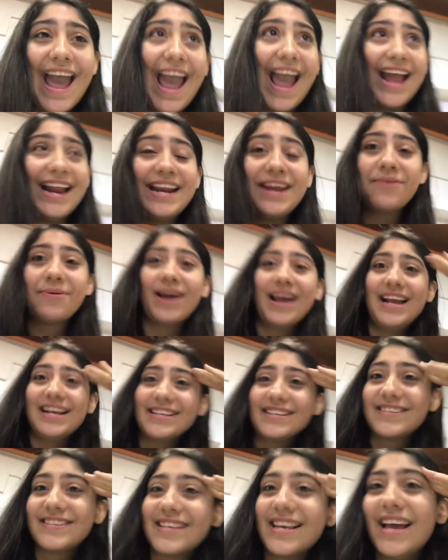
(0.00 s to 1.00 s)
anyways,
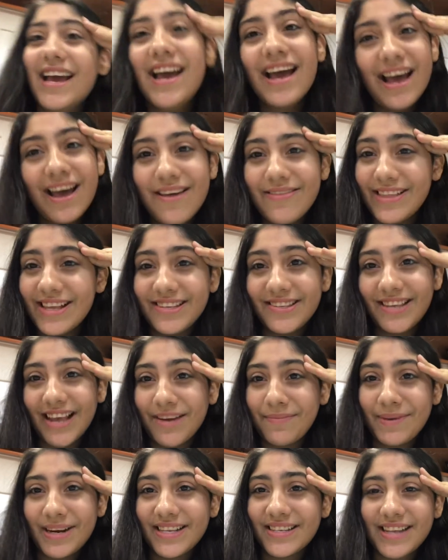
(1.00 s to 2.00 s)
this
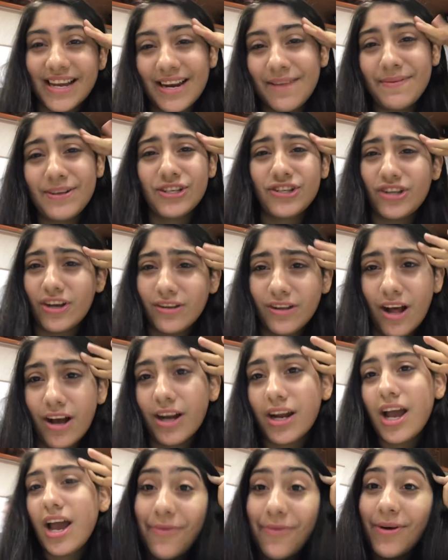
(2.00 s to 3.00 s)
segment is going to be so long.
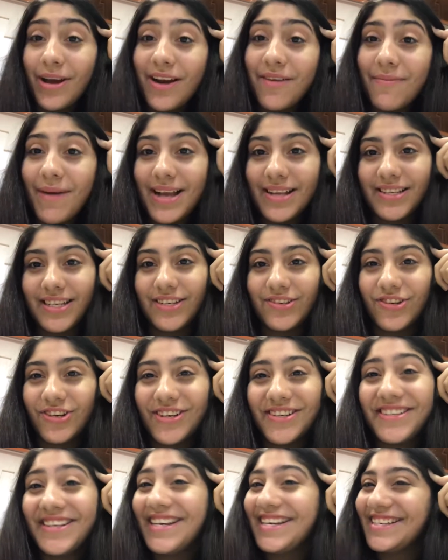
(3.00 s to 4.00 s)
One of my
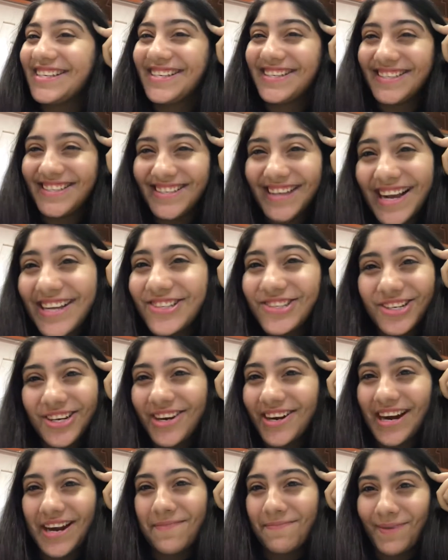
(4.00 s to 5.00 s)
teachers is such a
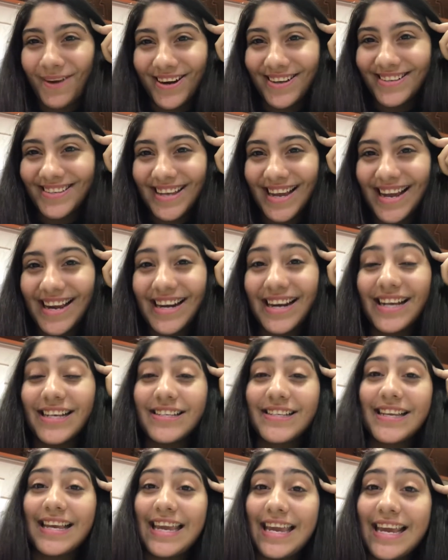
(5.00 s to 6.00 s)
great person
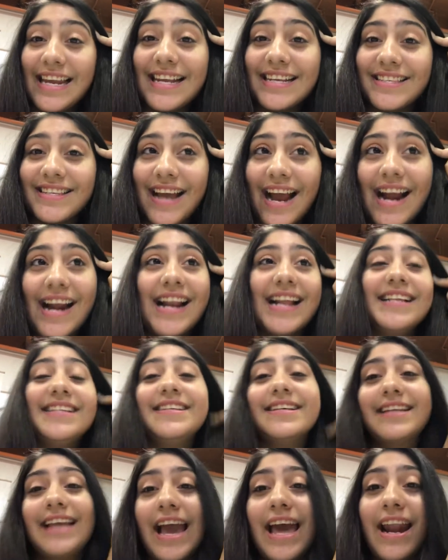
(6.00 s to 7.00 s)
because he decided
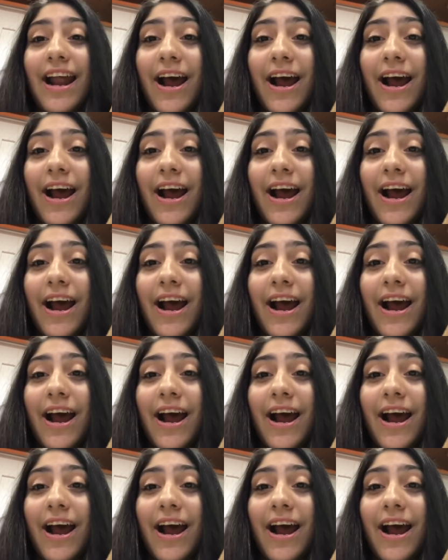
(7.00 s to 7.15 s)
to get